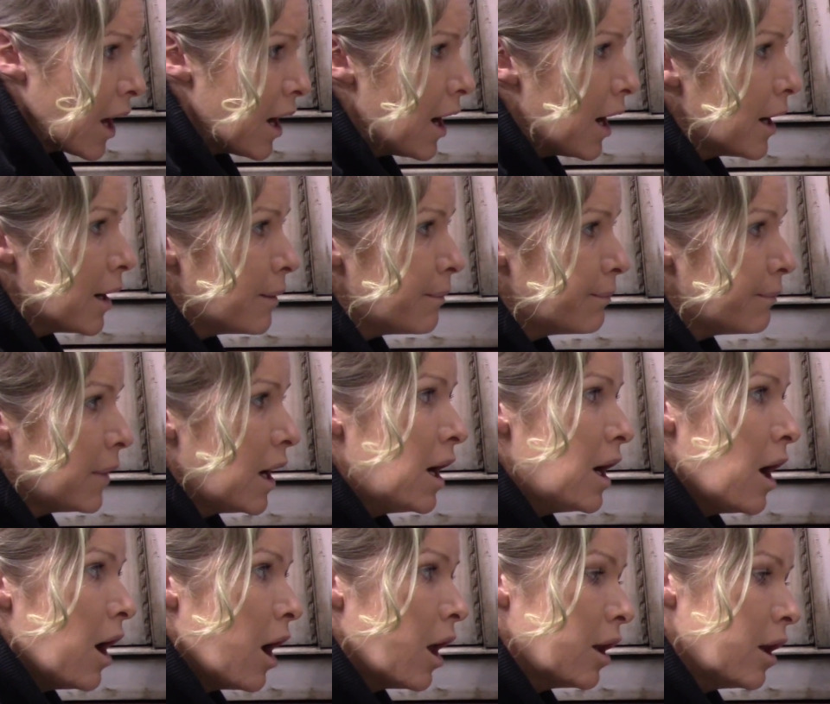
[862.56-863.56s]

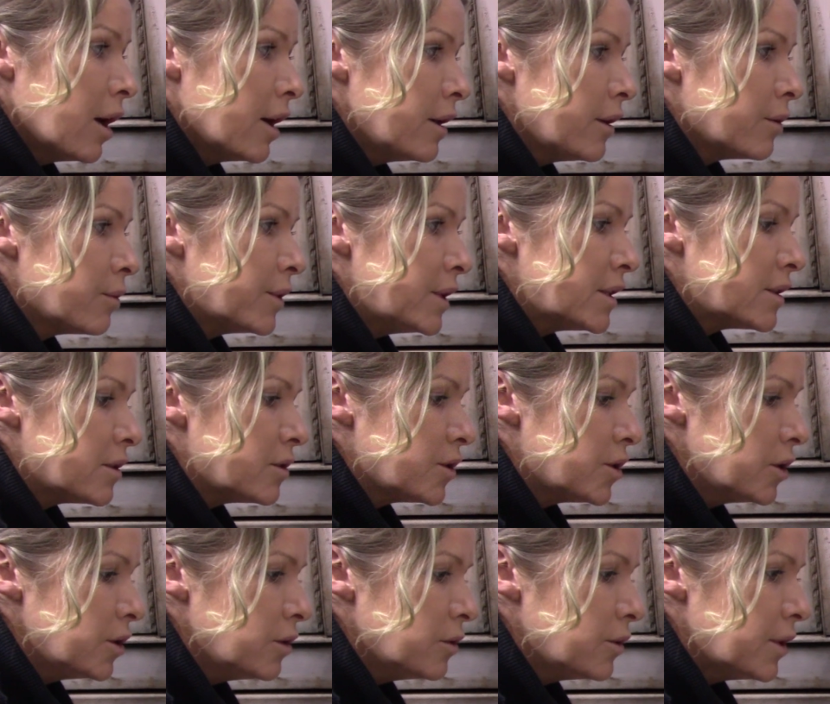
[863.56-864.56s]
A lot of the reason
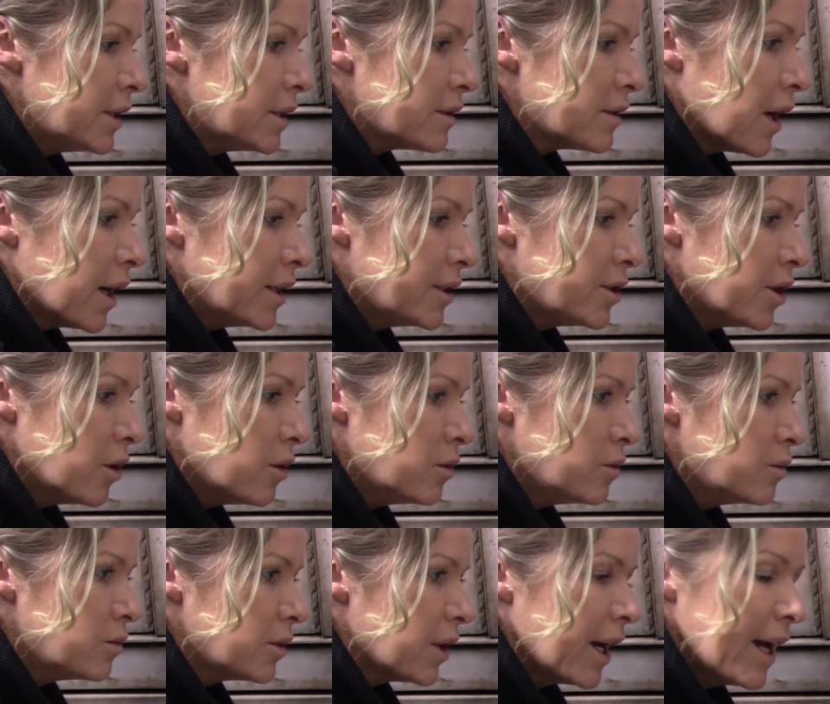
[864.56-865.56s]
too is I
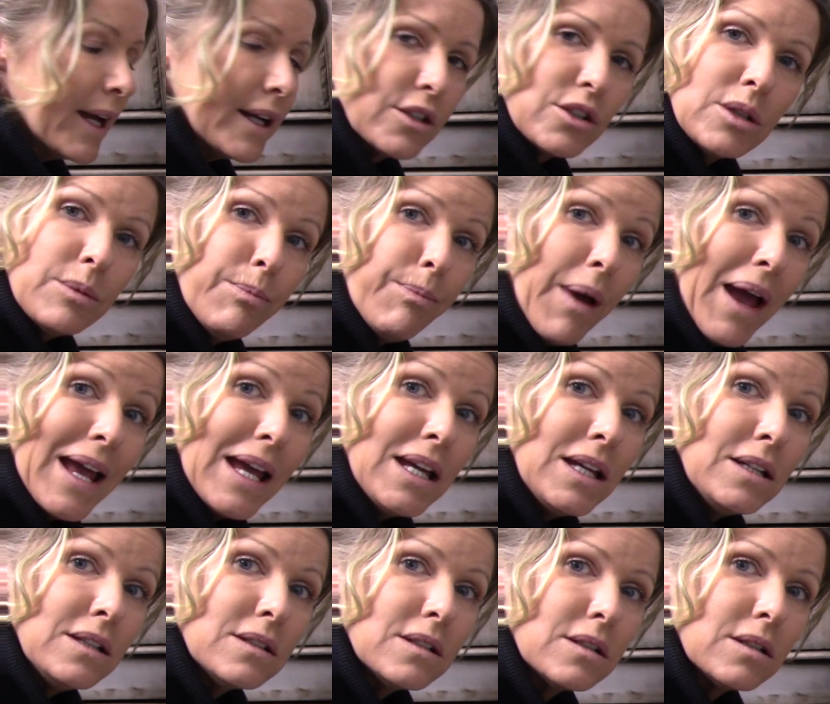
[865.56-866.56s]
actually
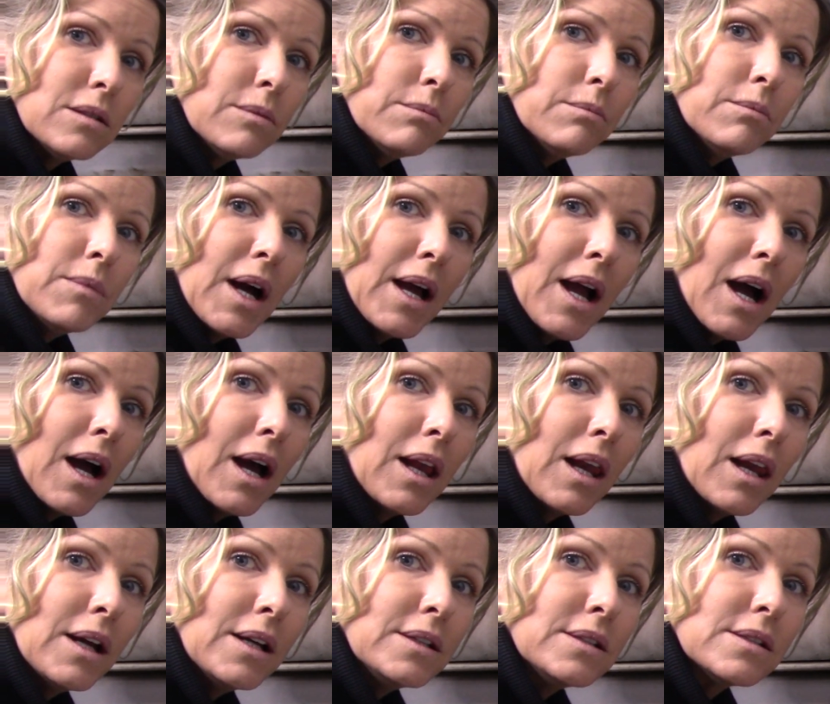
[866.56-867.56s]
paint my
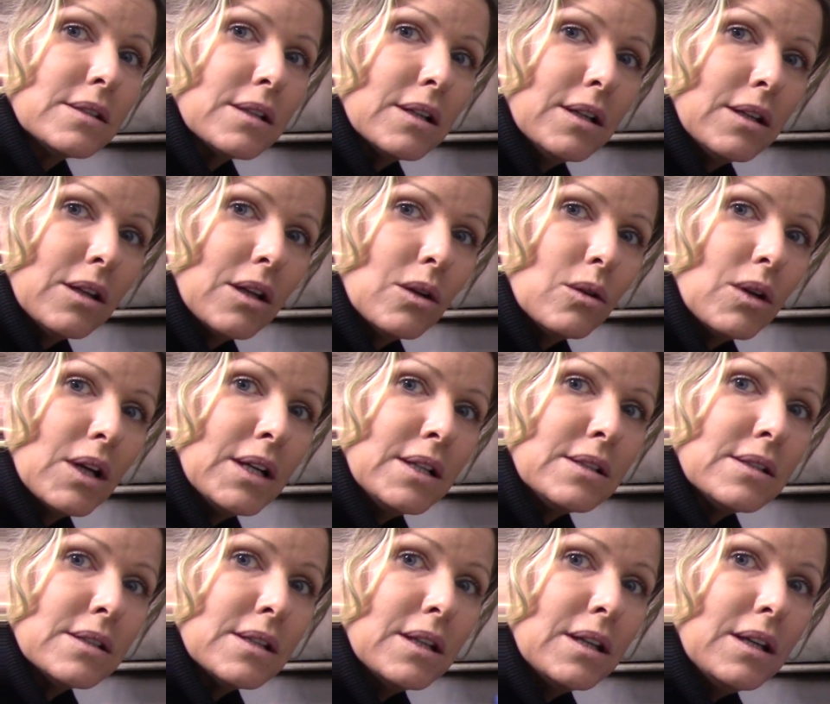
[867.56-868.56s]
highlights and
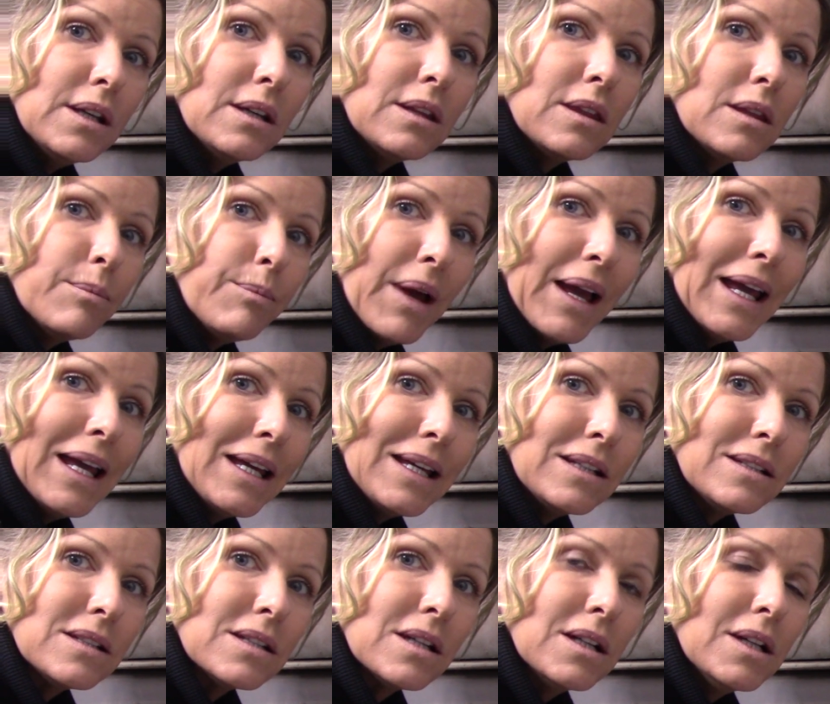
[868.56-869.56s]
lowlights in the
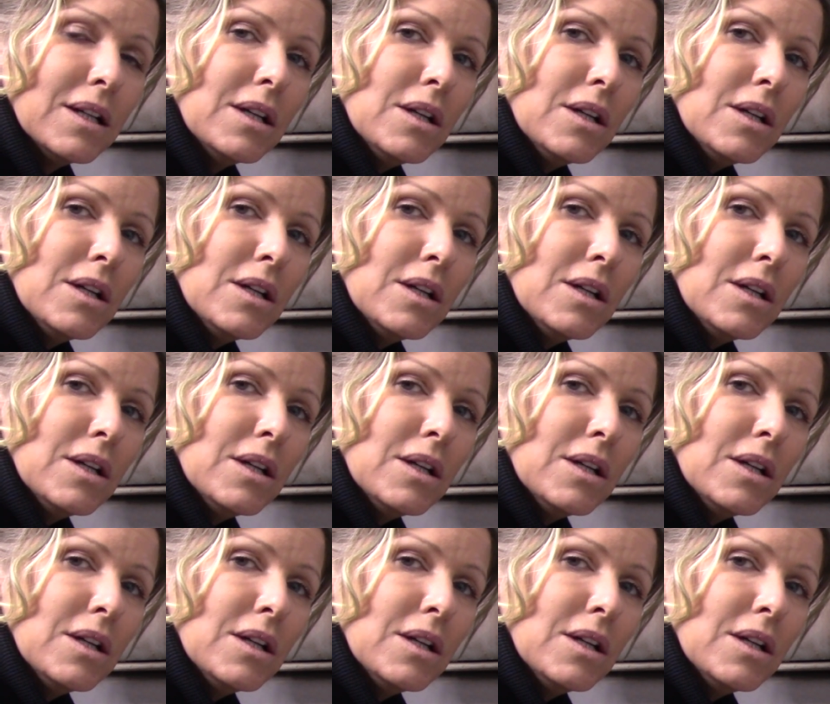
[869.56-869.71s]
paint,